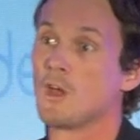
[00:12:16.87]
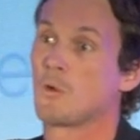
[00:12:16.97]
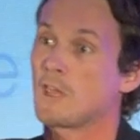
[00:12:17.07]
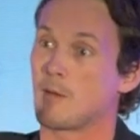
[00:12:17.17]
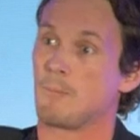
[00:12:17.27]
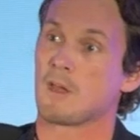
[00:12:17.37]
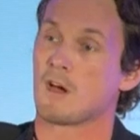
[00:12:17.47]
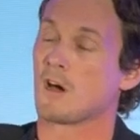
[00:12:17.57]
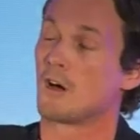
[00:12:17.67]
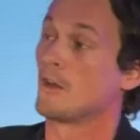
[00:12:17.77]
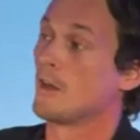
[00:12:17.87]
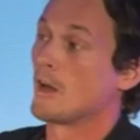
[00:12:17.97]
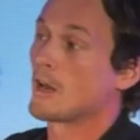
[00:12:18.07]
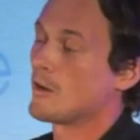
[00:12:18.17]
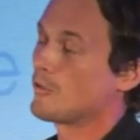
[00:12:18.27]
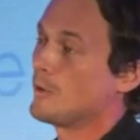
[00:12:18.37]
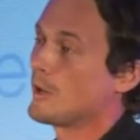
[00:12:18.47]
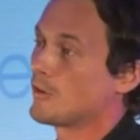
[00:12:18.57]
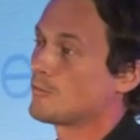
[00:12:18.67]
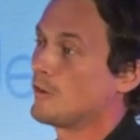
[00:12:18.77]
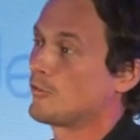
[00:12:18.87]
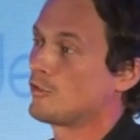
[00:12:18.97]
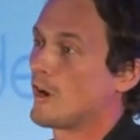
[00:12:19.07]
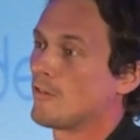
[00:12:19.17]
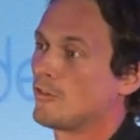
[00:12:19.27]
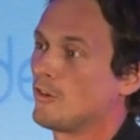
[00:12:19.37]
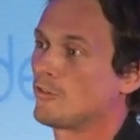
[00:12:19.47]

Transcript: we get PR, and loads of money gets raised for charity.